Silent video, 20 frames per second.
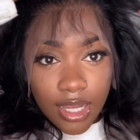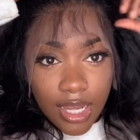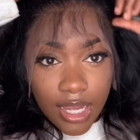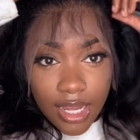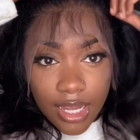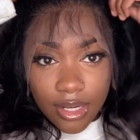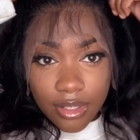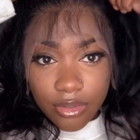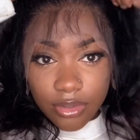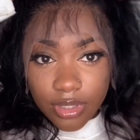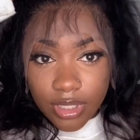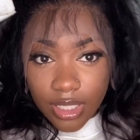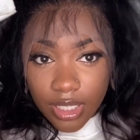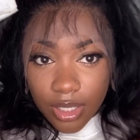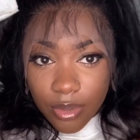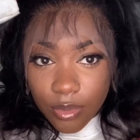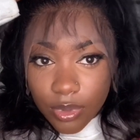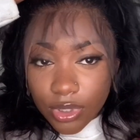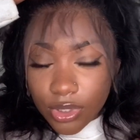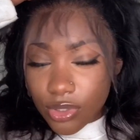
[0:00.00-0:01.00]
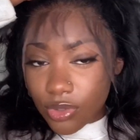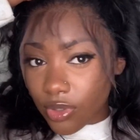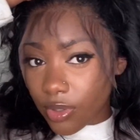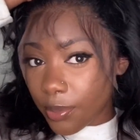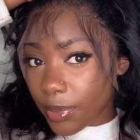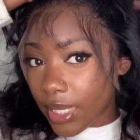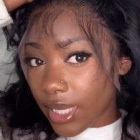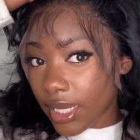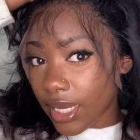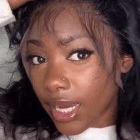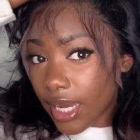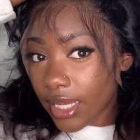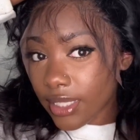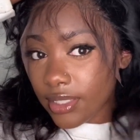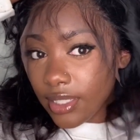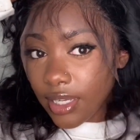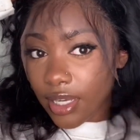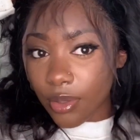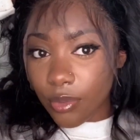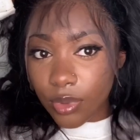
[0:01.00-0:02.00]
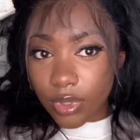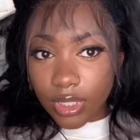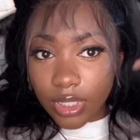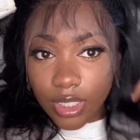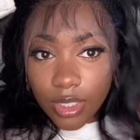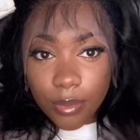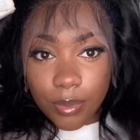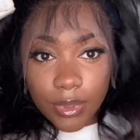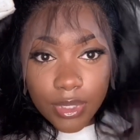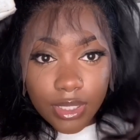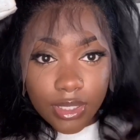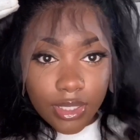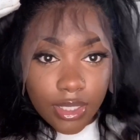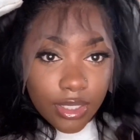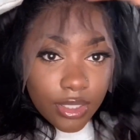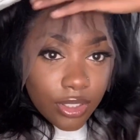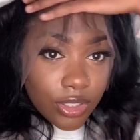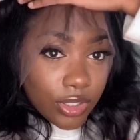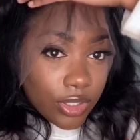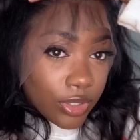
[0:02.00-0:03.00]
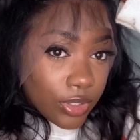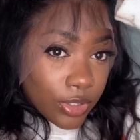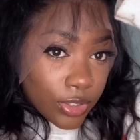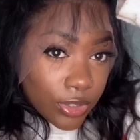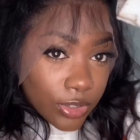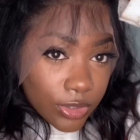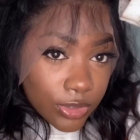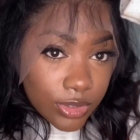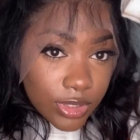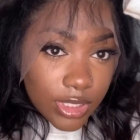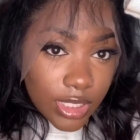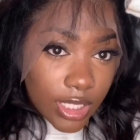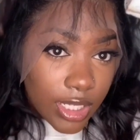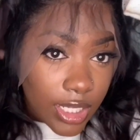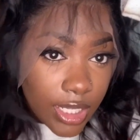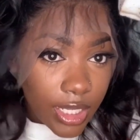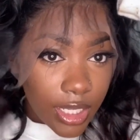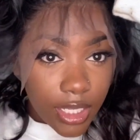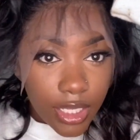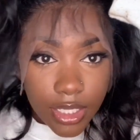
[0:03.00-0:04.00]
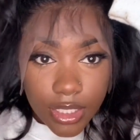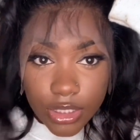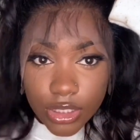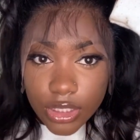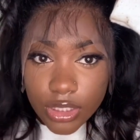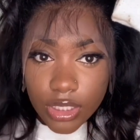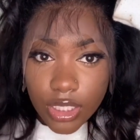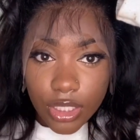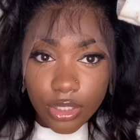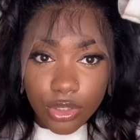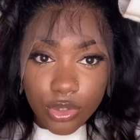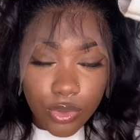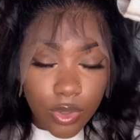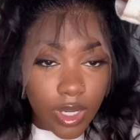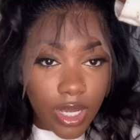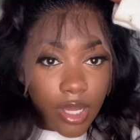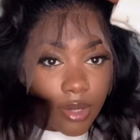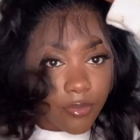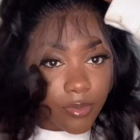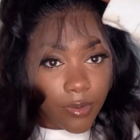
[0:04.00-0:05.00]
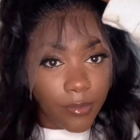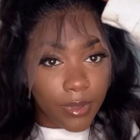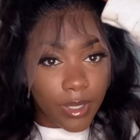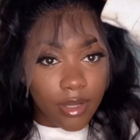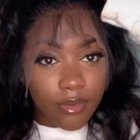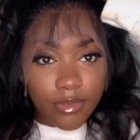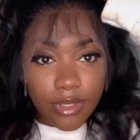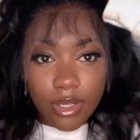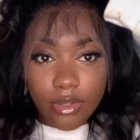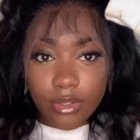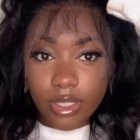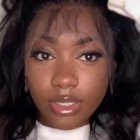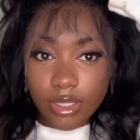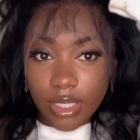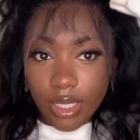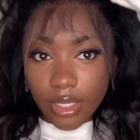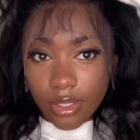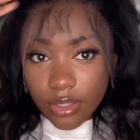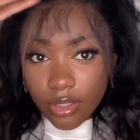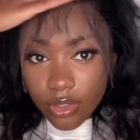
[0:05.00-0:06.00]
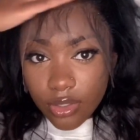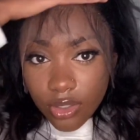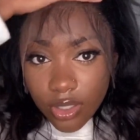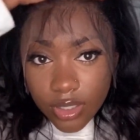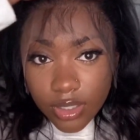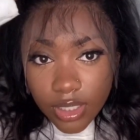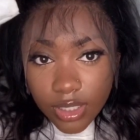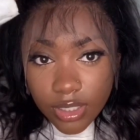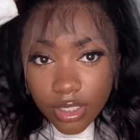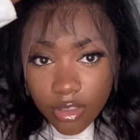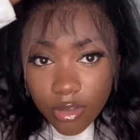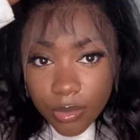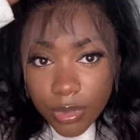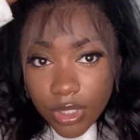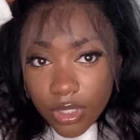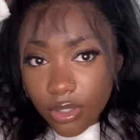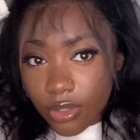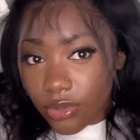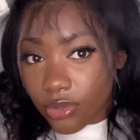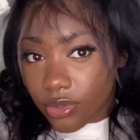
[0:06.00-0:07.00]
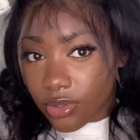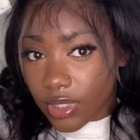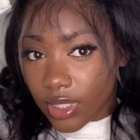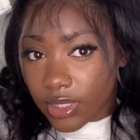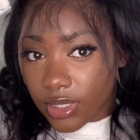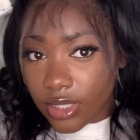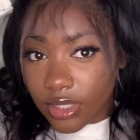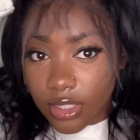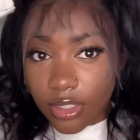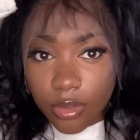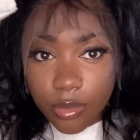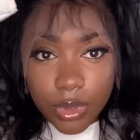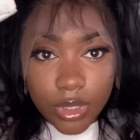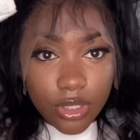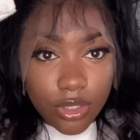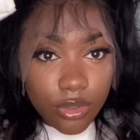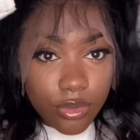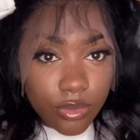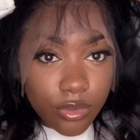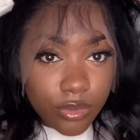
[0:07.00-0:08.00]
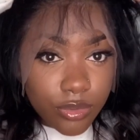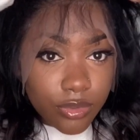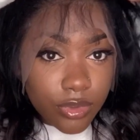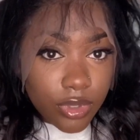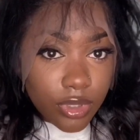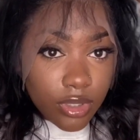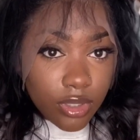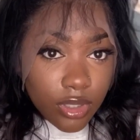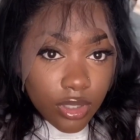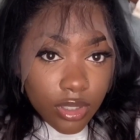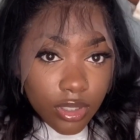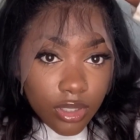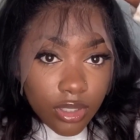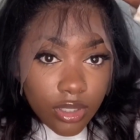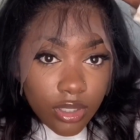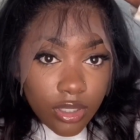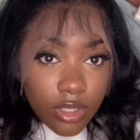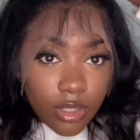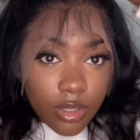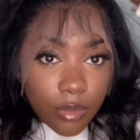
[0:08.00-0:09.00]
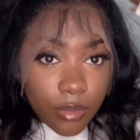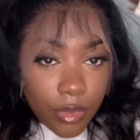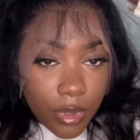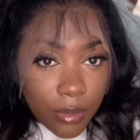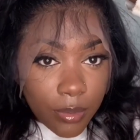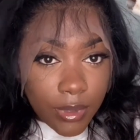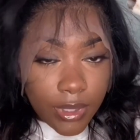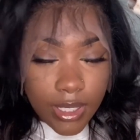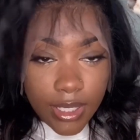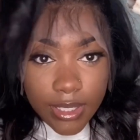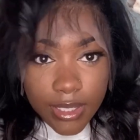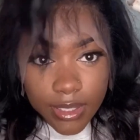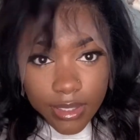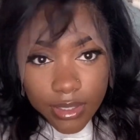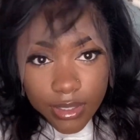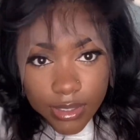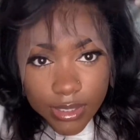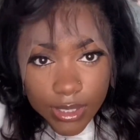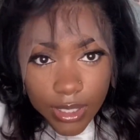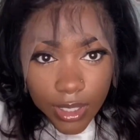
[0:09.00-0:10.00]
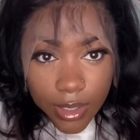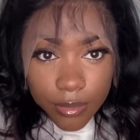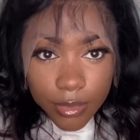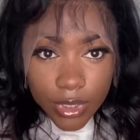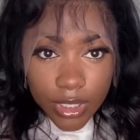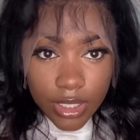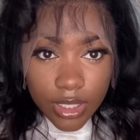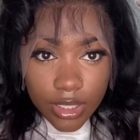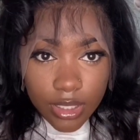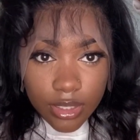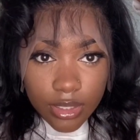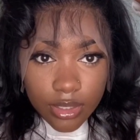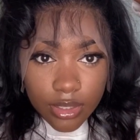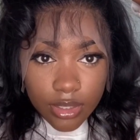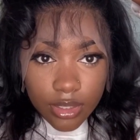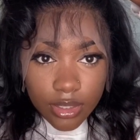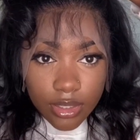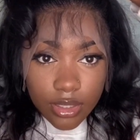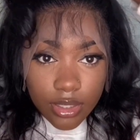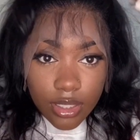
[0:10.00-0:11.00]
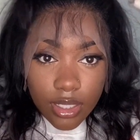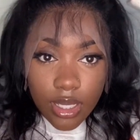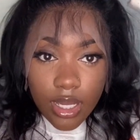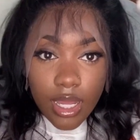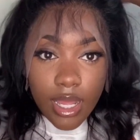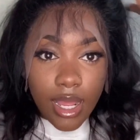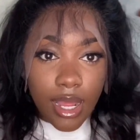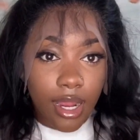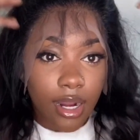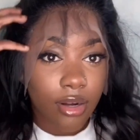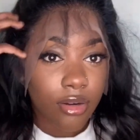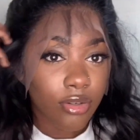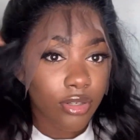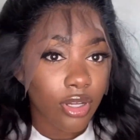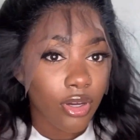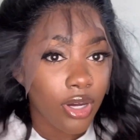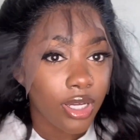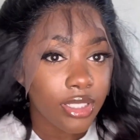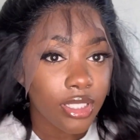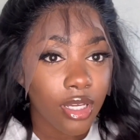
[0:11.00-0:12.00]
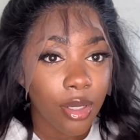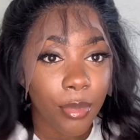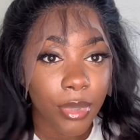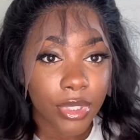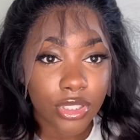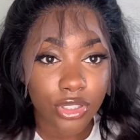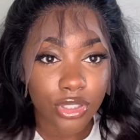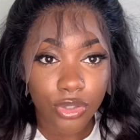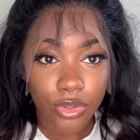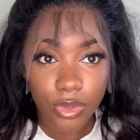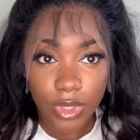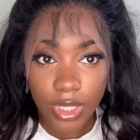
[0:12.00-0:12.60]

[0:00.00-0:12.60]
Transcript: I don't think I want to do a bang. I think I want to keep it like curled and just like do a half up, half down like that. Y'all think that'll be cute? I think that'll be cute. Maybe like in the top knot. I don't know. I think I'm about to do